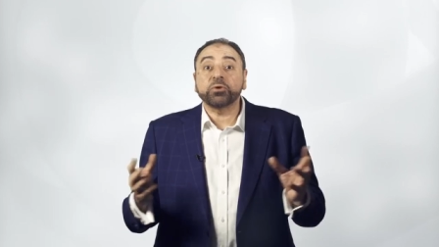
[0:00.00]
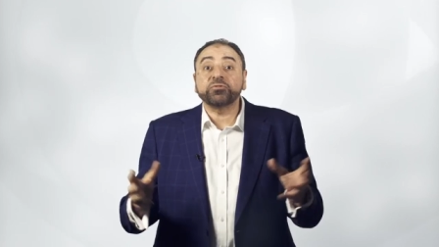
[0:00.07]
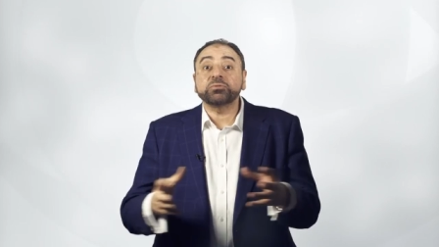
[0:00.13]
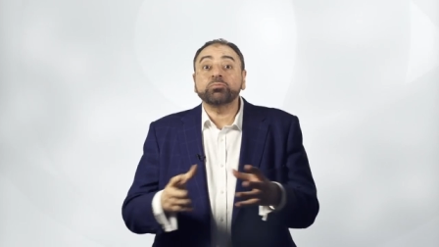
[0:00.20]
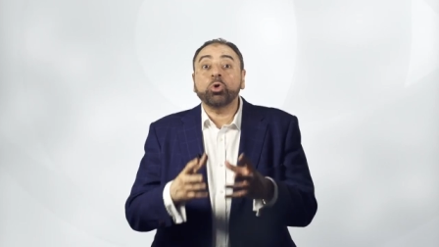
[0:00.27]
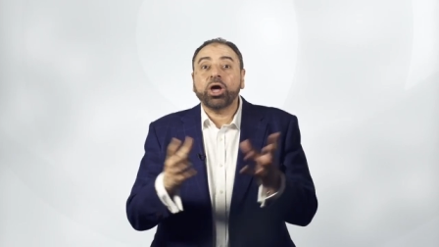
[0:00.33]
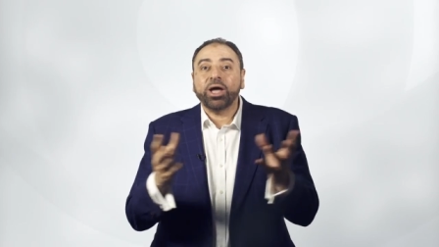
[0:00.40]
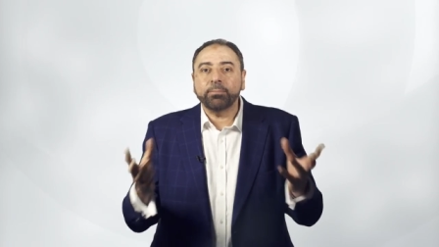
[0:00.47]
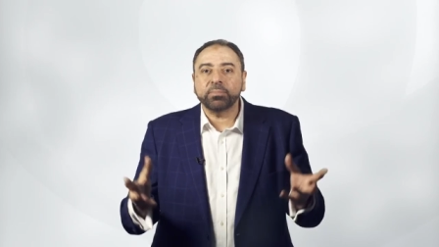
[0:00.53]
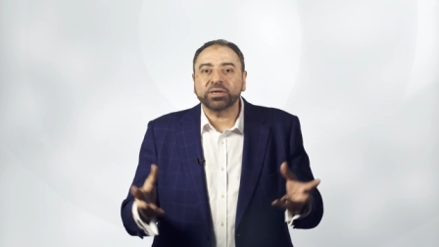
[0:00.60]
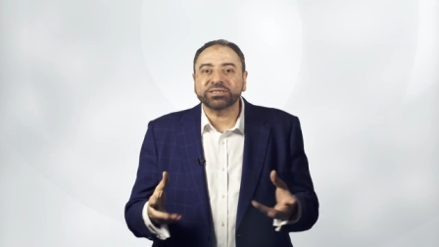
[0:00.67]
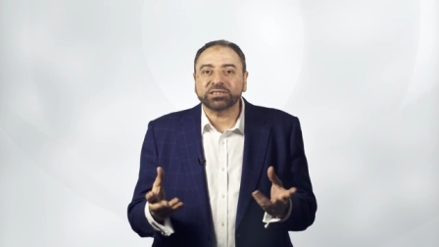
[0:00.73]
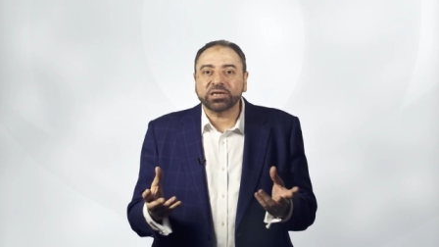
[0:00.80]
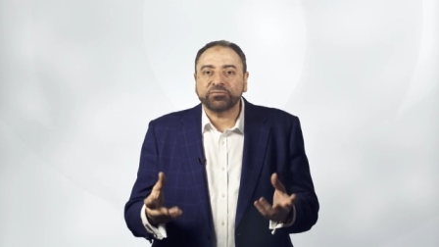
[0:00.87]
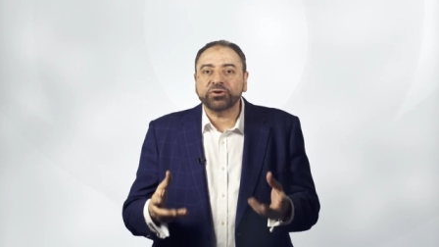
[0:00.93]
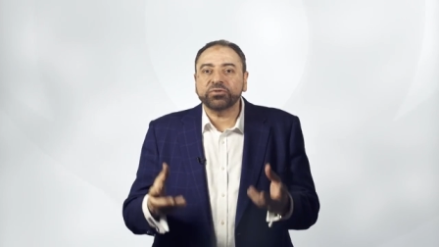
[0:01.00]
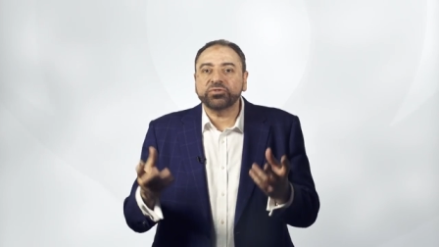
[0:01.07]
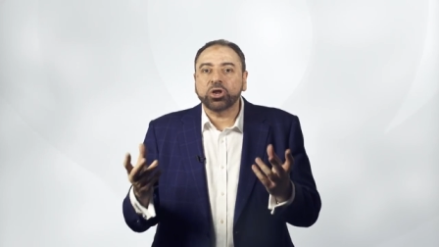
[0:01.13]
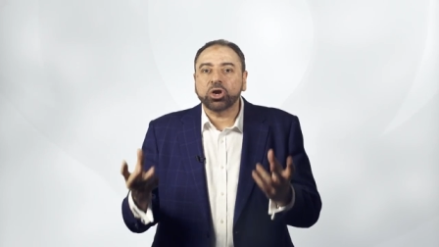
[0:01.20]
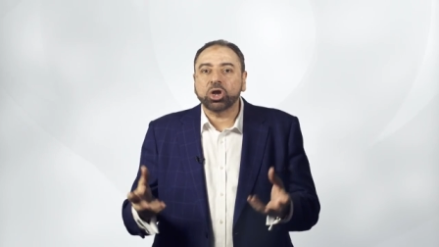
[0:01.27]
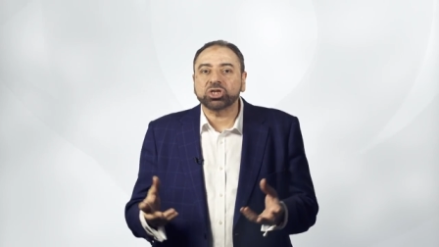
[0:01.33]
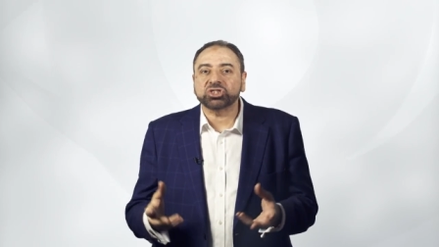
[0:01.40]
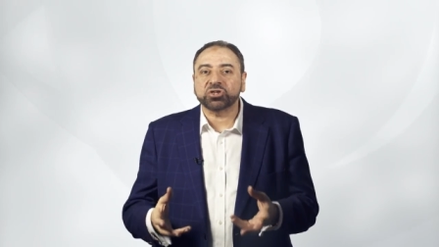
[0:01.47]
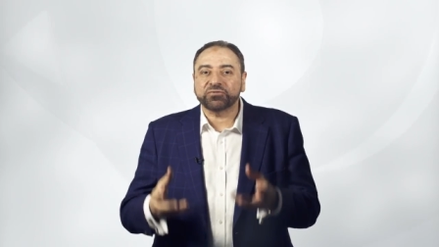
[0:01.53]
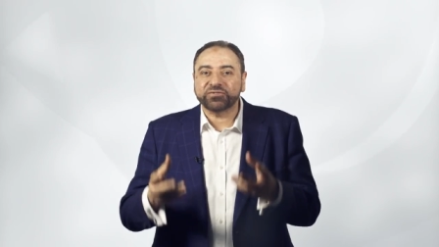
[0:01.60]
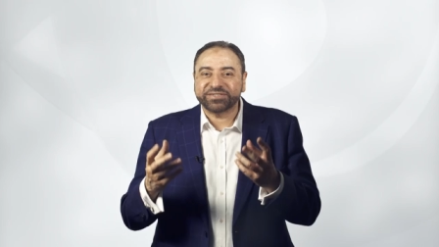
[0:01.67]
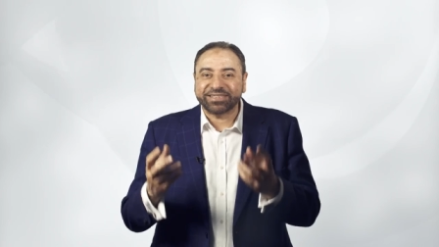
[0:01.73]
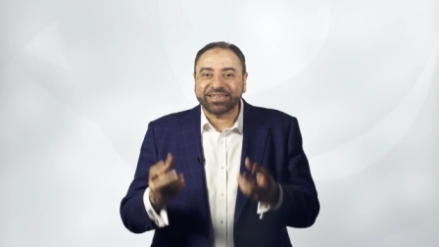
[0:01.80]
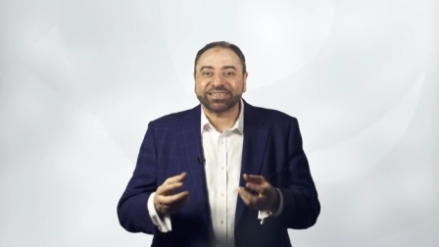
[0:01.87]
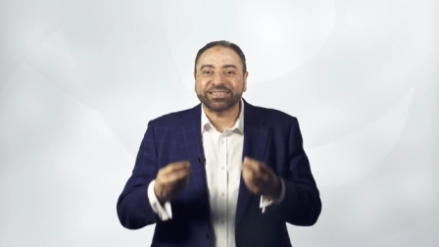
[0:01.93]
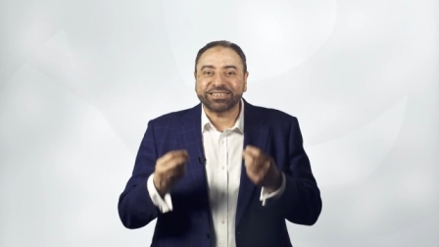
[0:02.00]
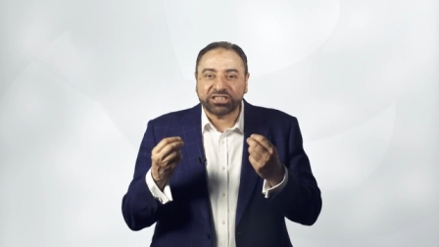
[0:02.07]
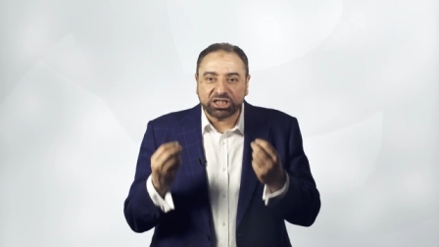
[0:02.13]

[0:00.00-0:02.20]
Prophet Muhammad suffered the loss of 6